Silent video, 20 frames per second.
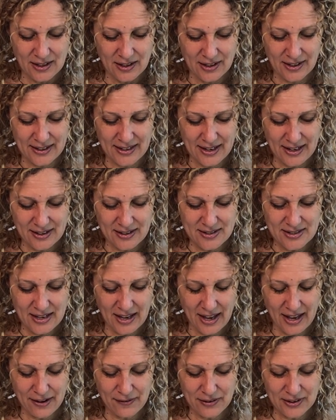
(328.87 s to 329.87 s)
connects
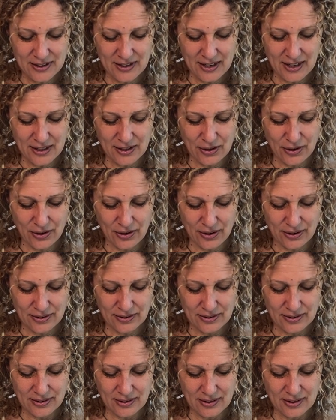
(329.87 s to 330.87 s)
heaven and
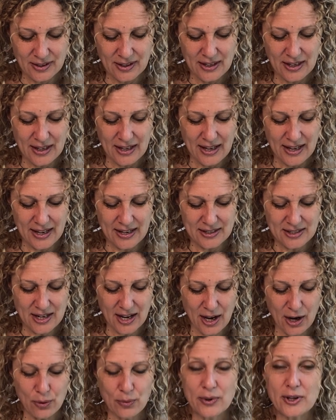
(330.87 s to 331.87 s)
earth and
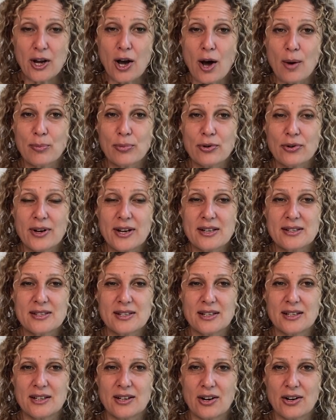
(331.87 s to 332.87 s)
how we operate
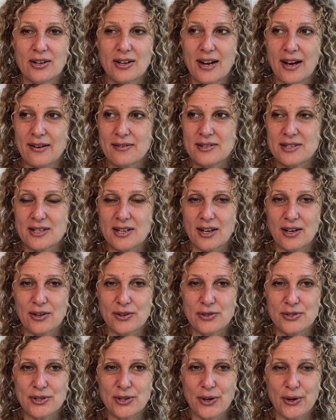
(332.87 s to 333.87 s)
in our
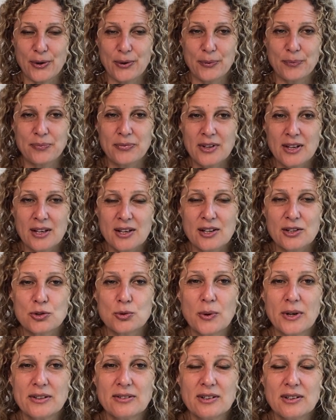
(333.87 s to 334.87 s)
lifestyle. So
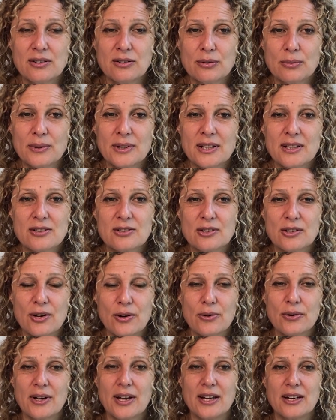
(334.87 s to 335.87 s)
twenty-three is
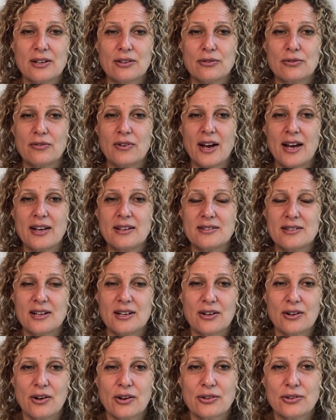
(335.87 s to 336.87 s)
located right
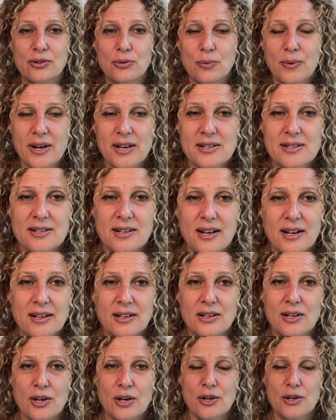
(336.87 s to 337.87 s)
here on the
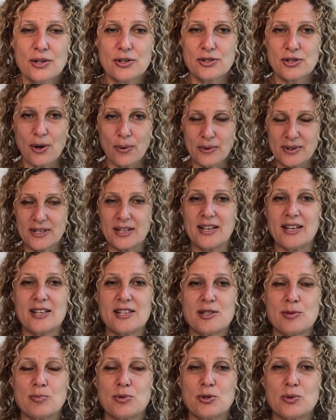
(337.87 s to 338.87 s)
waistline. So it
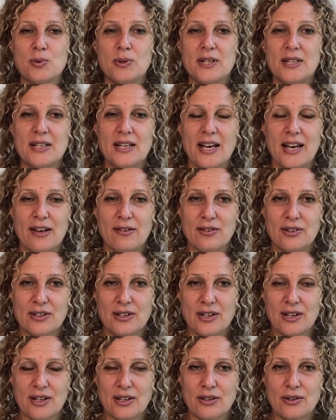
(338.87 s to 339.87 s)
is between heaven
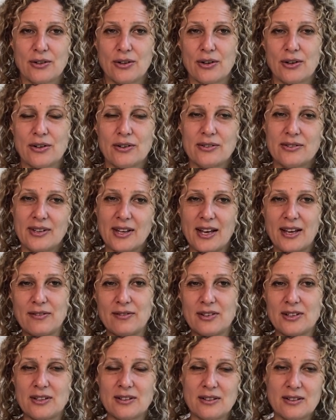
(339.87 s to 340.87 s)
and earth.
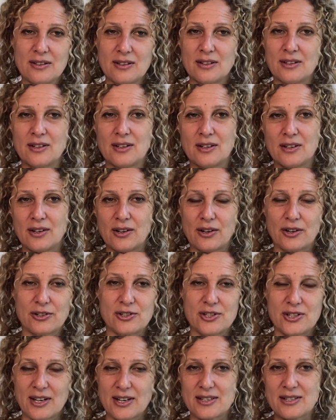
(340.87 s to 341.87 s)
Heaven, our
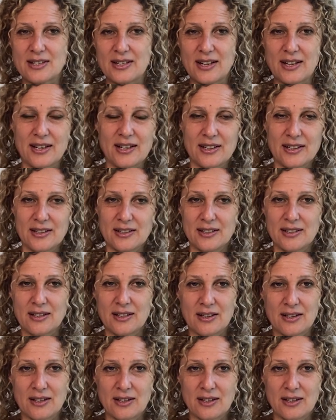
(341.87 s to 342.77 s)
chest line,